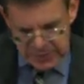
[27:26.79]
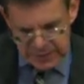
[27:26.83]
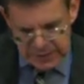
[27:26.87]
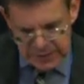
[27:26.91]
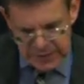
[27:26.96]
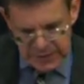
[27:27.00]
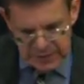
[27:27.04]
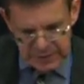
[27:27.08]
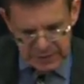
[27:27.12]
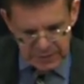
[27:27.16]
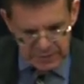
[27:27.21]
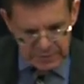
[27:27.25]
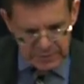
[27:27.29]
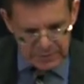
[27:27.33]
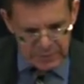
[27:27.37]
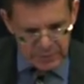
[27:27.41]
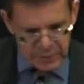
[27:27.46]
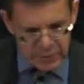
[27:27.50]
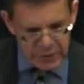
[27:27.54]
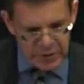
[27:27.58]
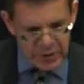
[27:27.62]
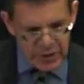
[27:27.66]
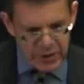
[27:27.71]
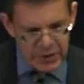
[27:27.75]
Yet
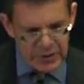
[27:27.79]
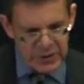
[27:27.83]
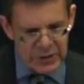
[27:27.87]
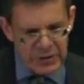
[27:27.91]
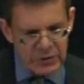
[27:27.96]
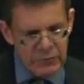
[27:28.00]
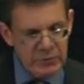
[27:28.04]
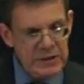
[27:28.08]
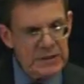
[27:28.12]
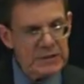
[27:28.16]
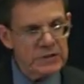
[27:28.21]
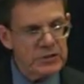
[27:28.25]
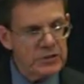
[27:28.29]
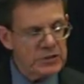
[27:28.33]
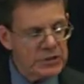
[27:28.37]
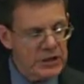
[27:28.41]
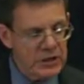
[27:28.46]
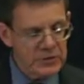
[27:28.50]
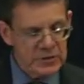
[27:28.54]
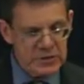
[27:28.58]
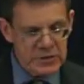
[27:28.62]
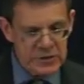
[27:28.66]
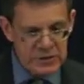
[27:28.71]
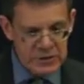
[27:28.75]
Bernard agreed to
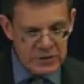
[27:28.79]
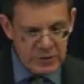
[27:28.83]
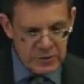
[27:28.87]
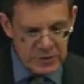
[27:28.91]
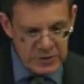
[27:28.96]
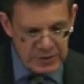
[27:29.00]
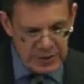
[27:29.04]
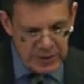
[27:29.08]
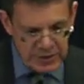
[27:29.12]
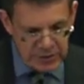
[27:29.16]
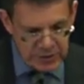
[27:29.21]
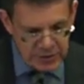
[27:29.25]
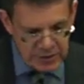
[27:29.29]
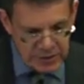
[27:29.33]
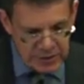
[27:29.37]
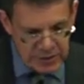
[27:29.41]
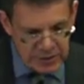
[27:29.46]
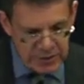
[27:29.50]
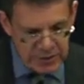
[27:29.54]
chair this association